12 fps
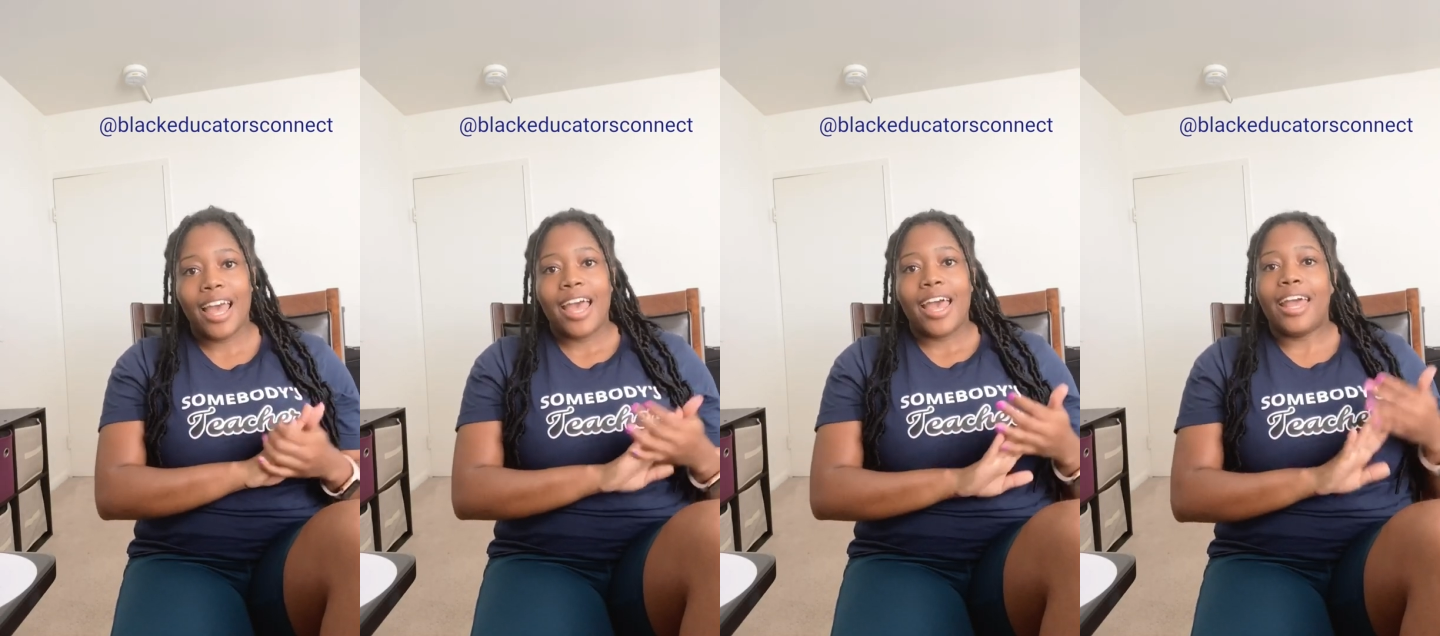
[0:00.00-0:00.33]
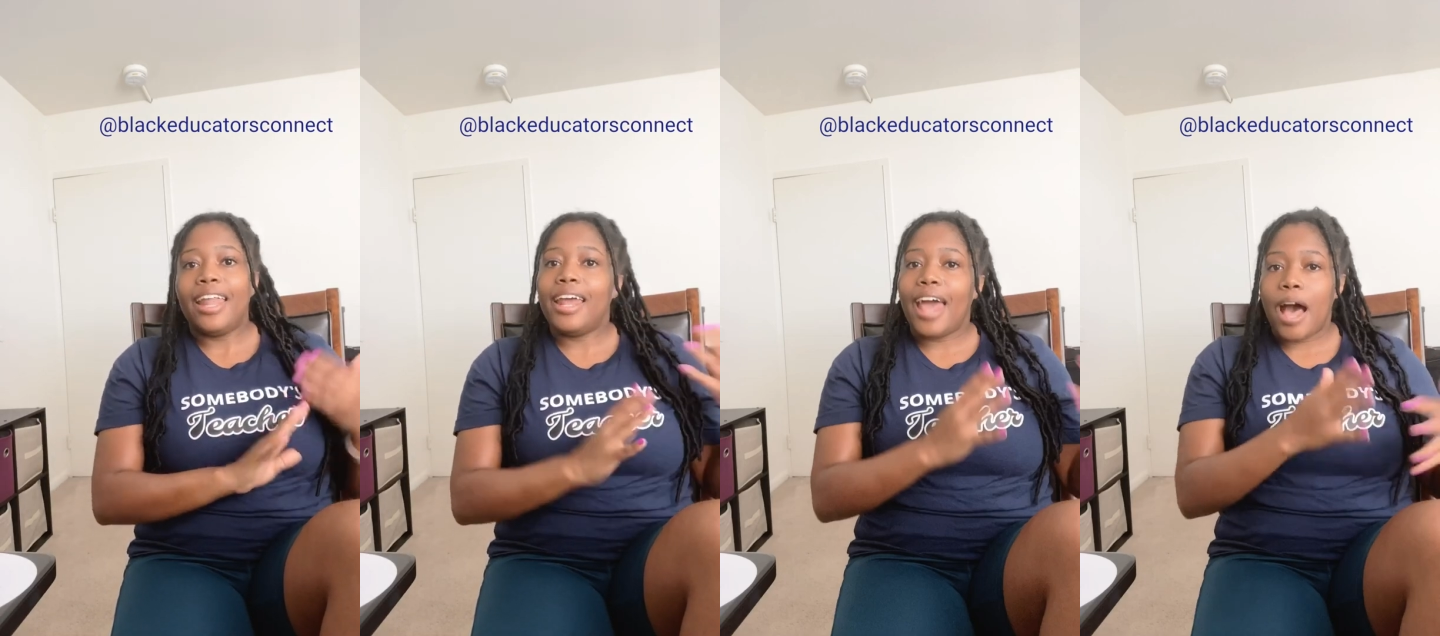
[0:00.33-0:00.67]
and
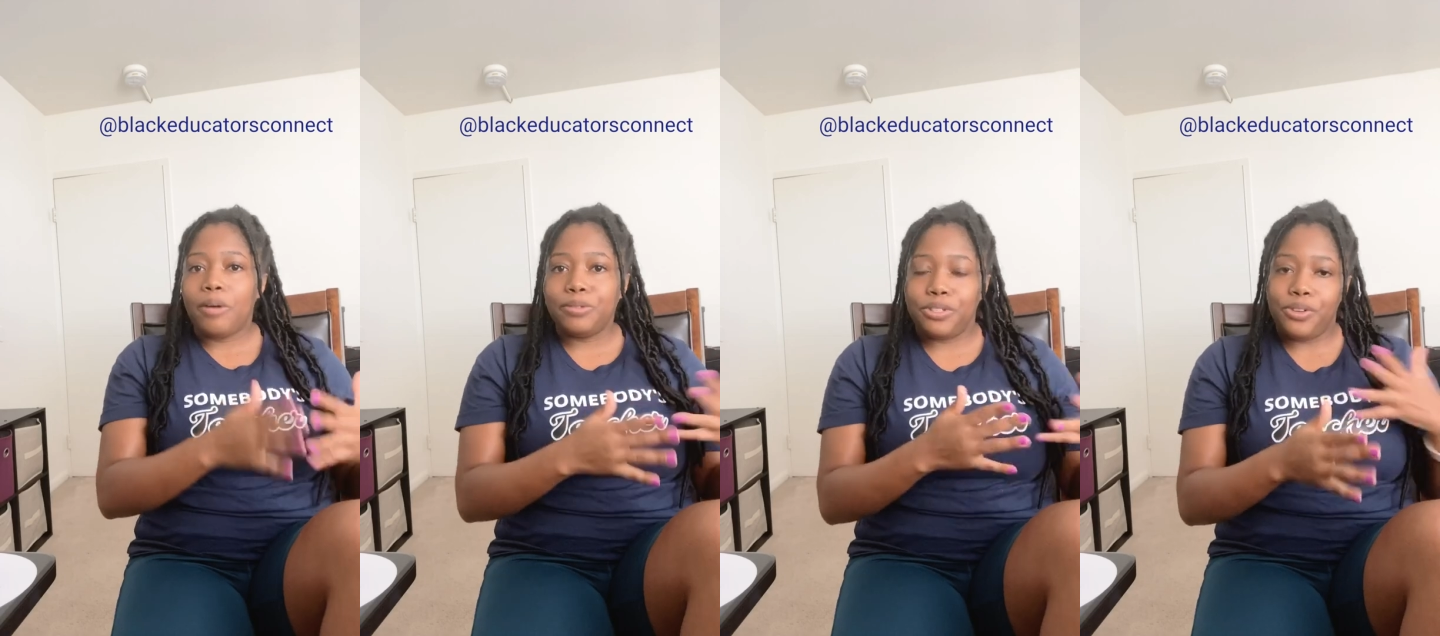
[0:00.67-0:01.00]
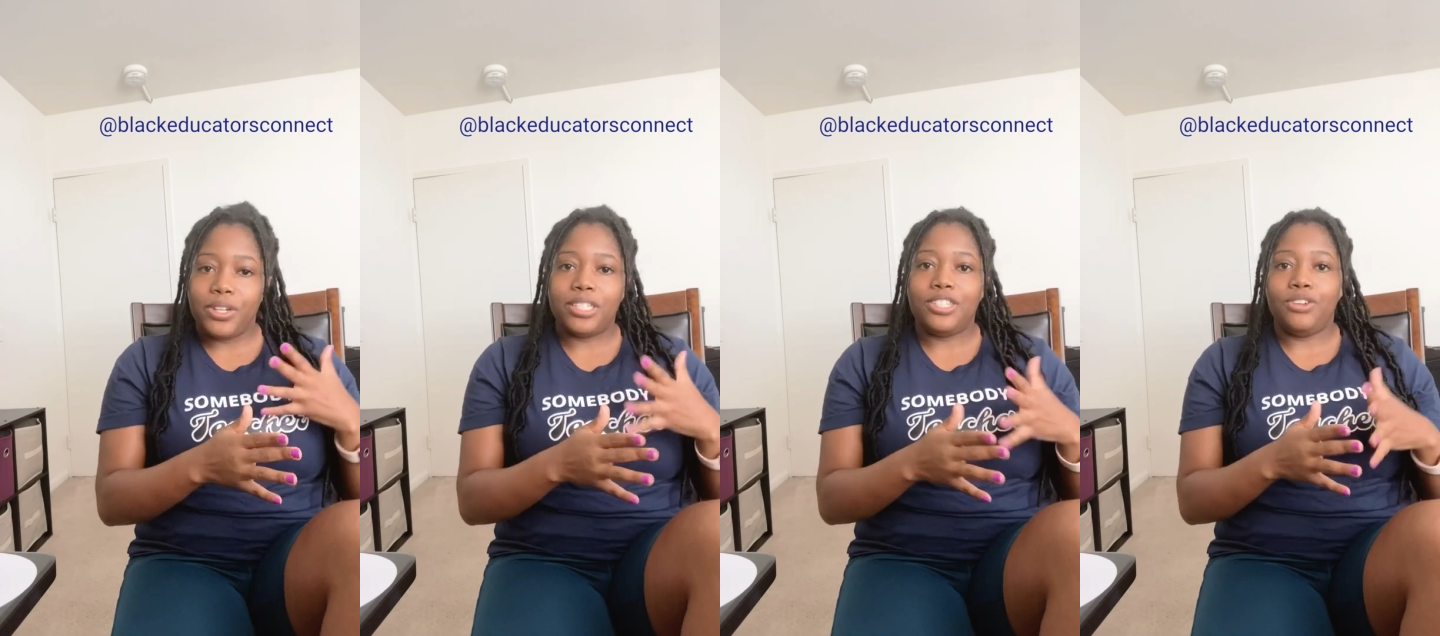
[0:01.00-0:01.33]
that helps
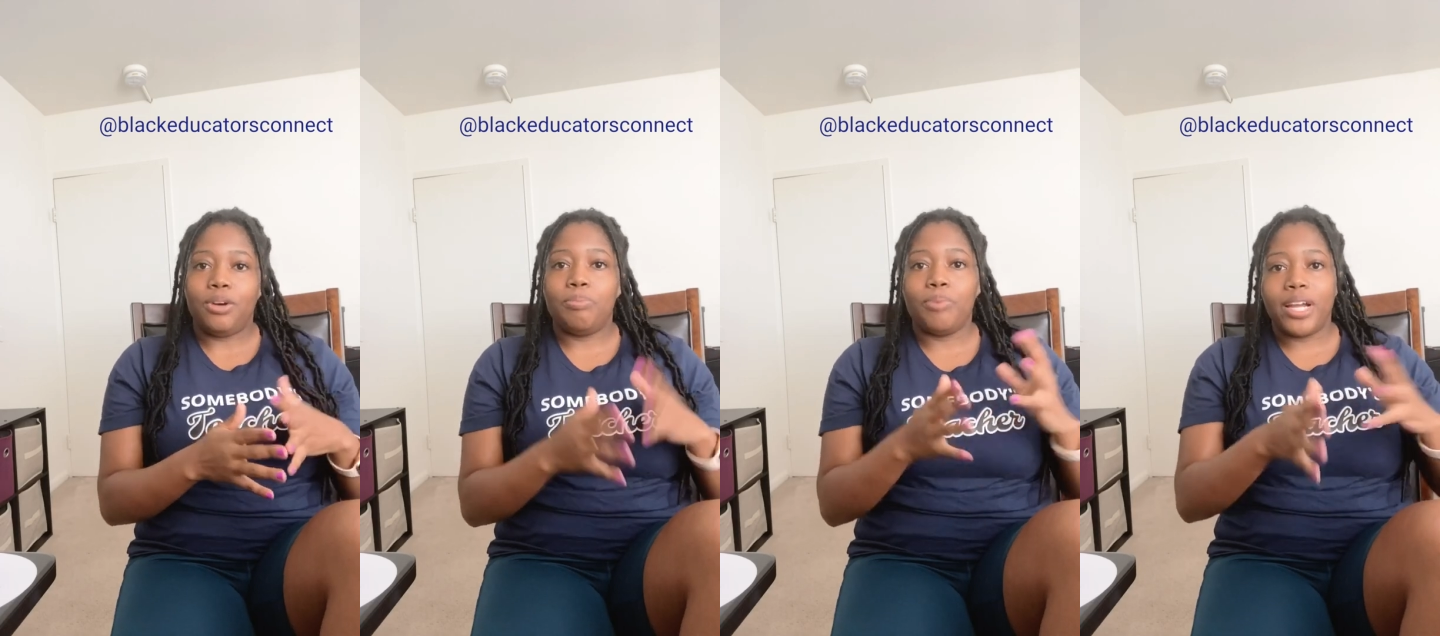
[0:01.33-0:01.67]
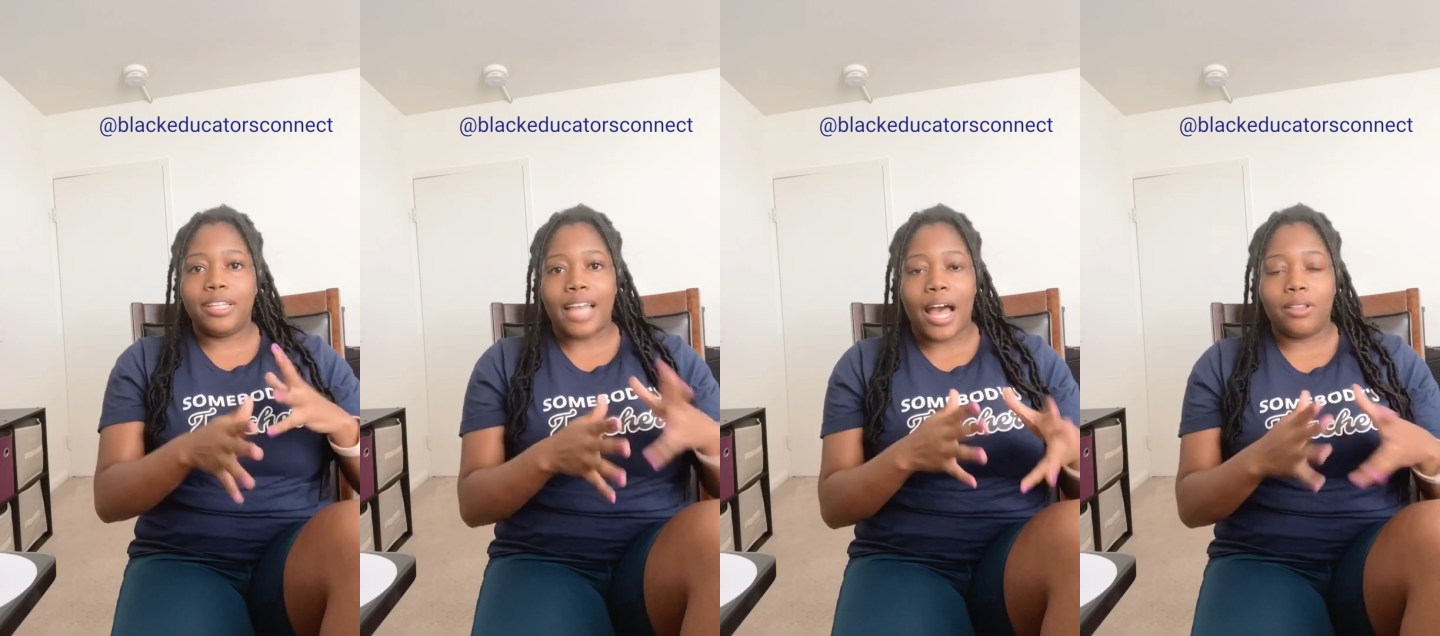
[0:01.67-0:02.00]
students, break
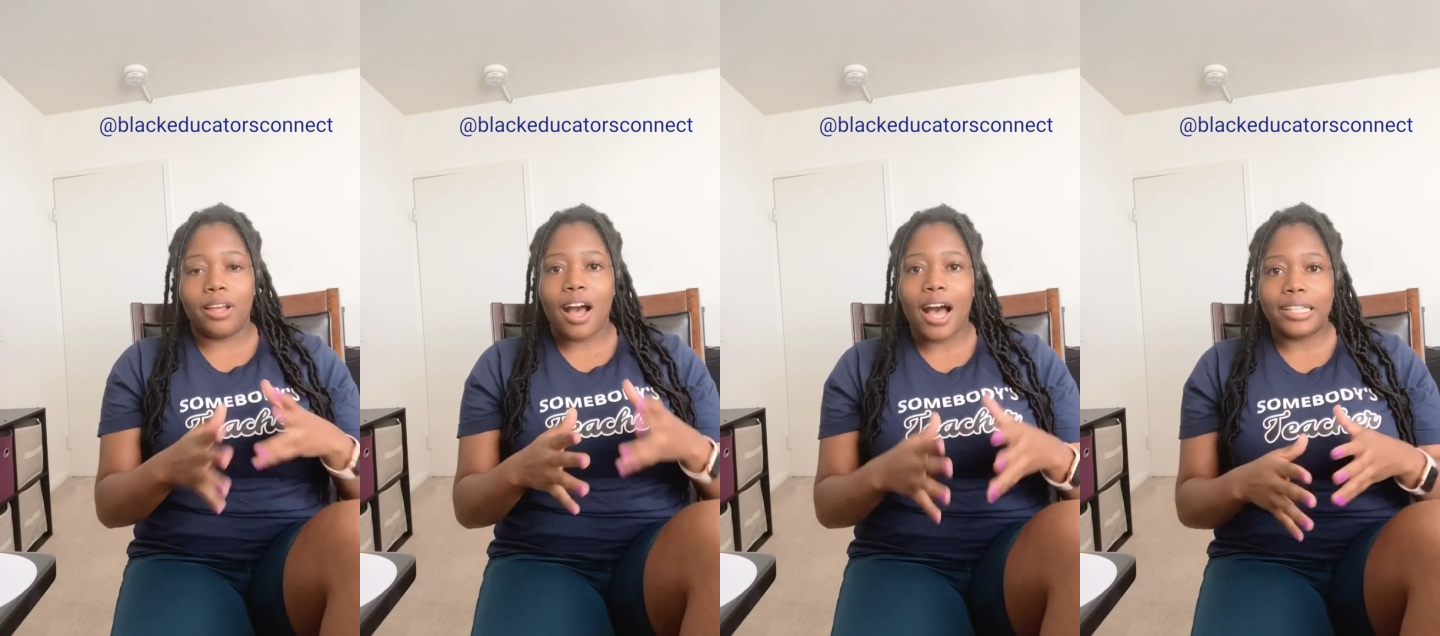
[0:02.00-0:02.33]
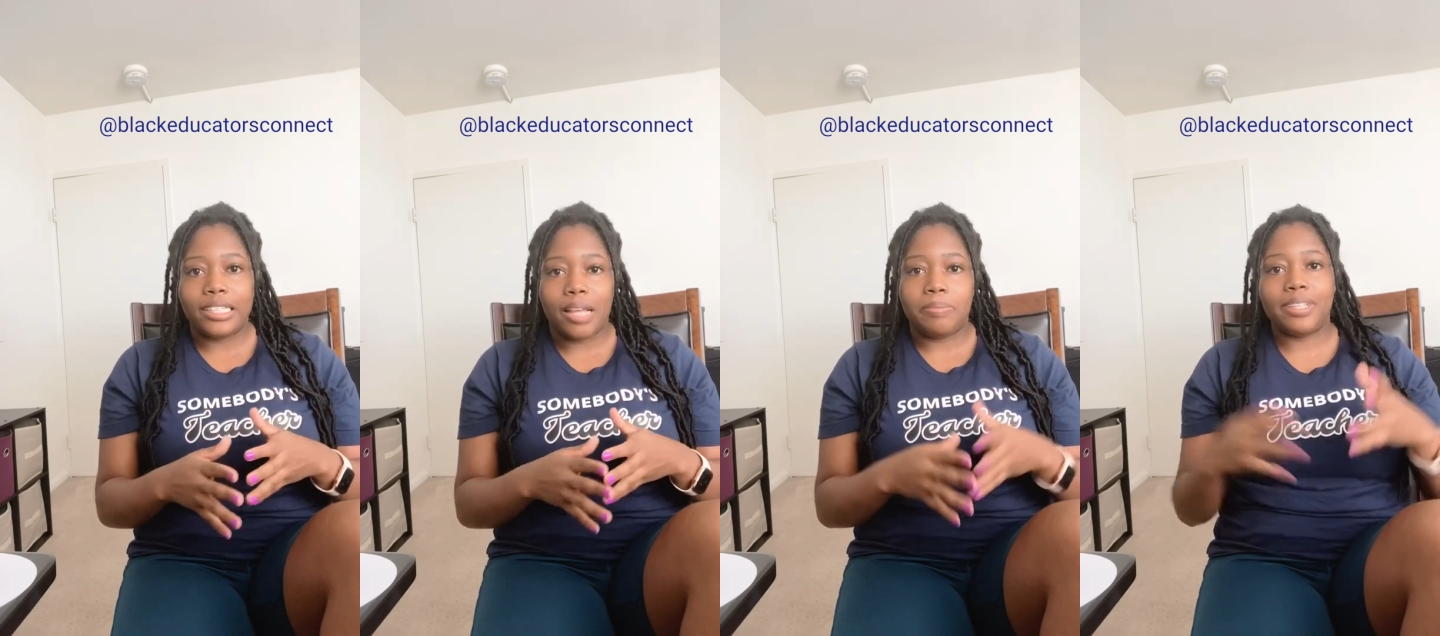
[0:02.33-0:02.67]
down the
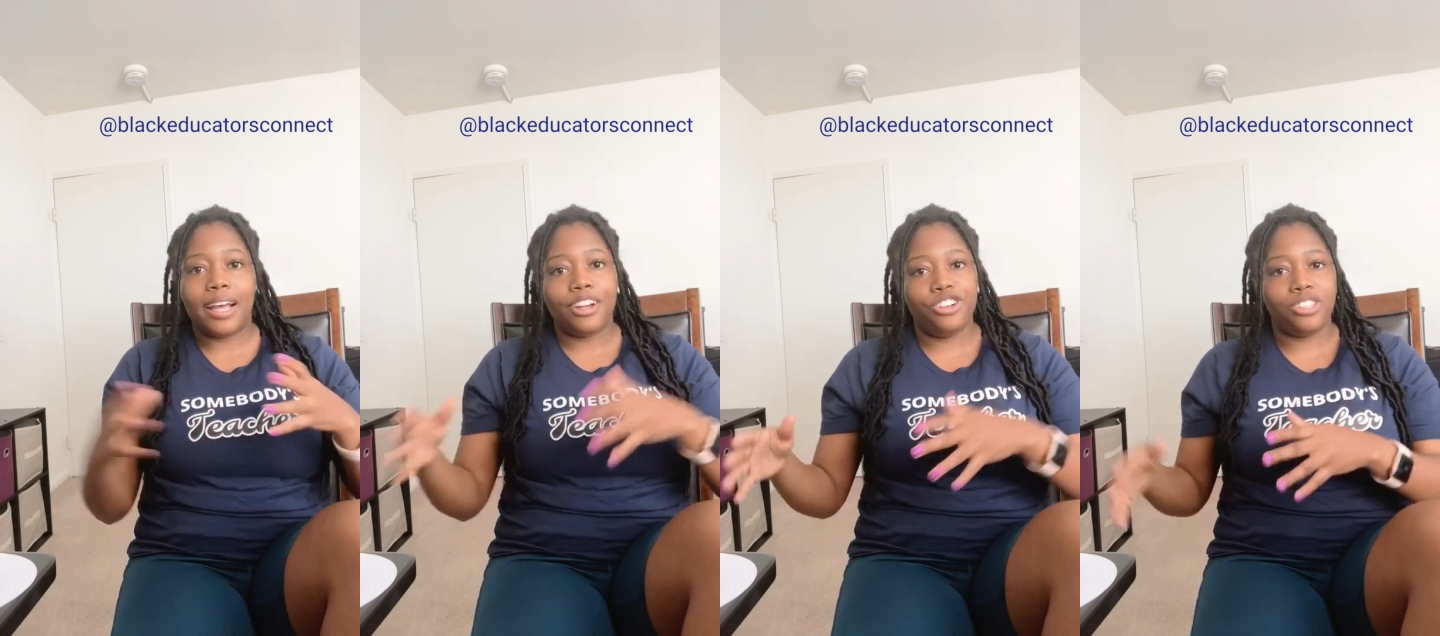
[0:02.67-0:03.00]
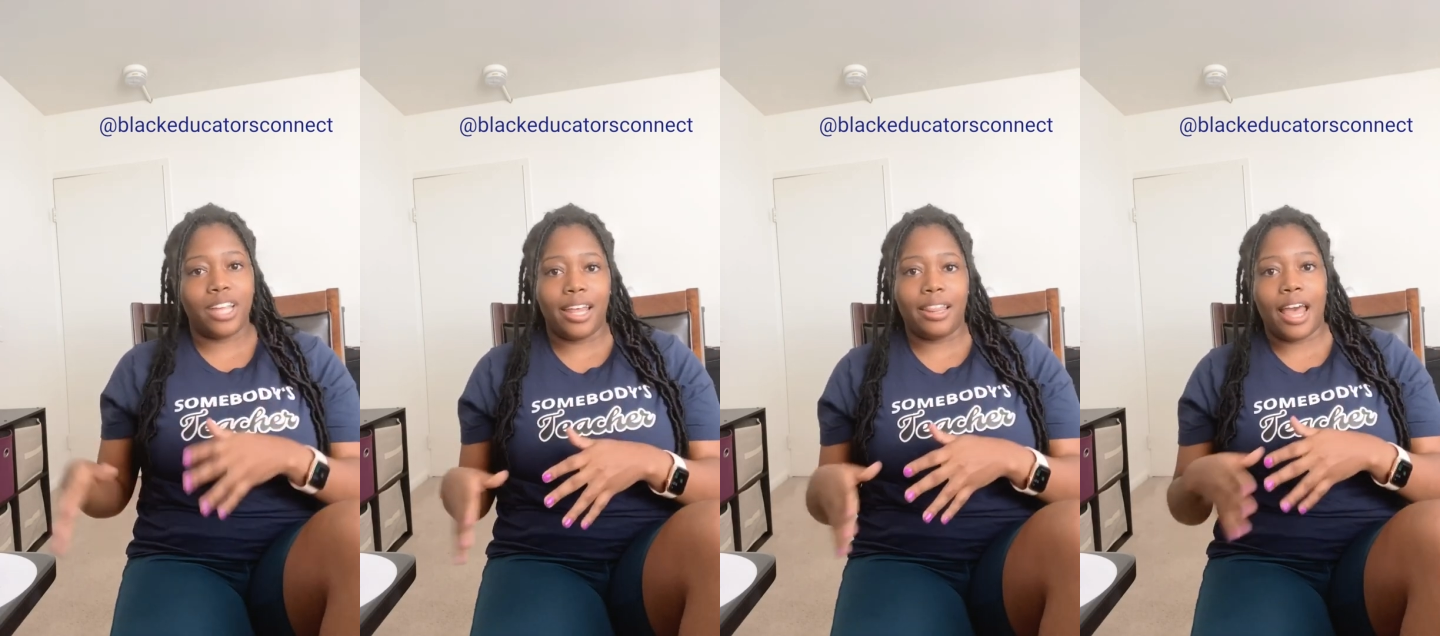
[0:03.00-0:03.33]
concepts to
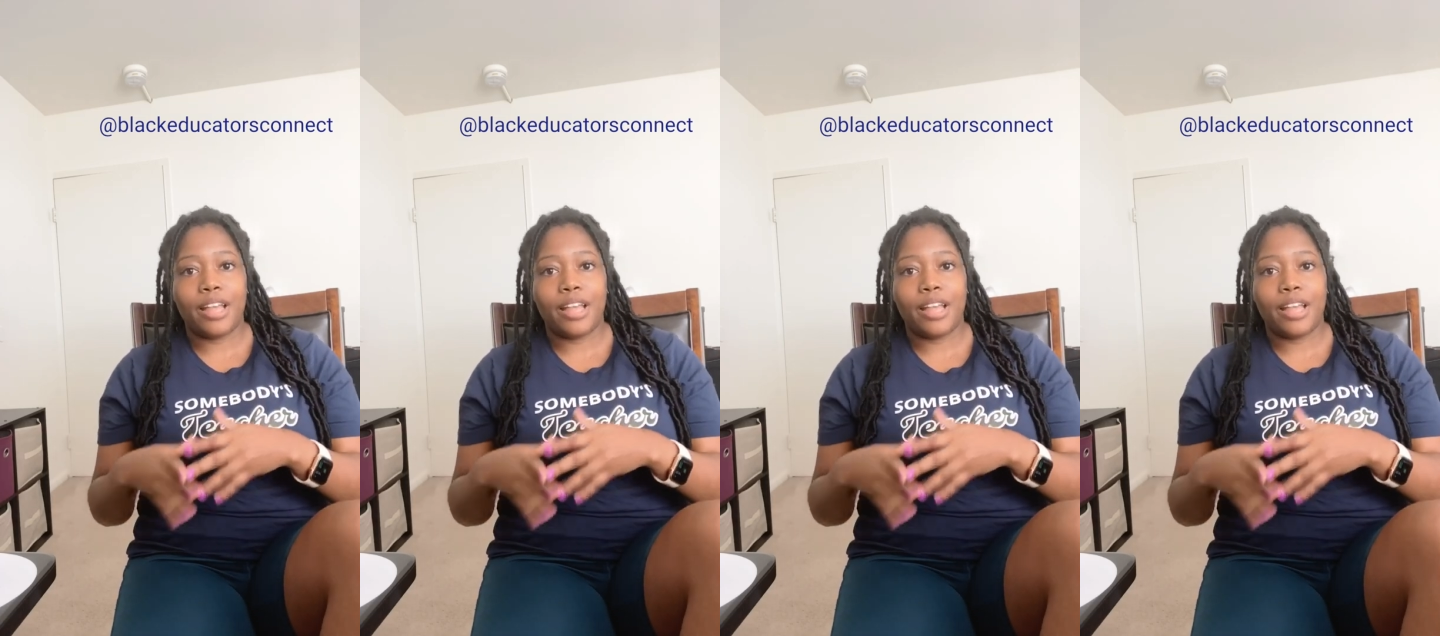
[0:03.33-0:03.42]
understand that.